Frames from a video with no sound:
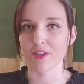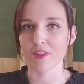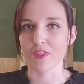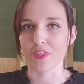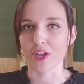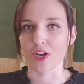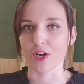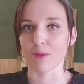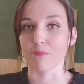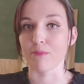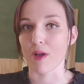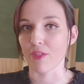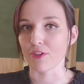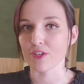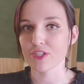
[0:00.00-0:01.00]
their
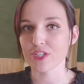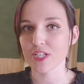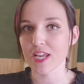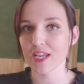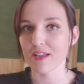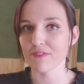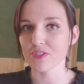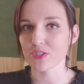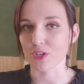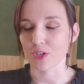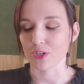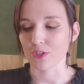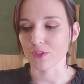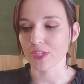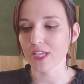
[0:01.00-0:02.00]
Mother's Day gifts
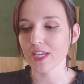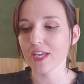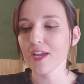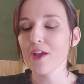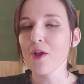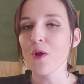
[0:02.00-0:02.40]
early,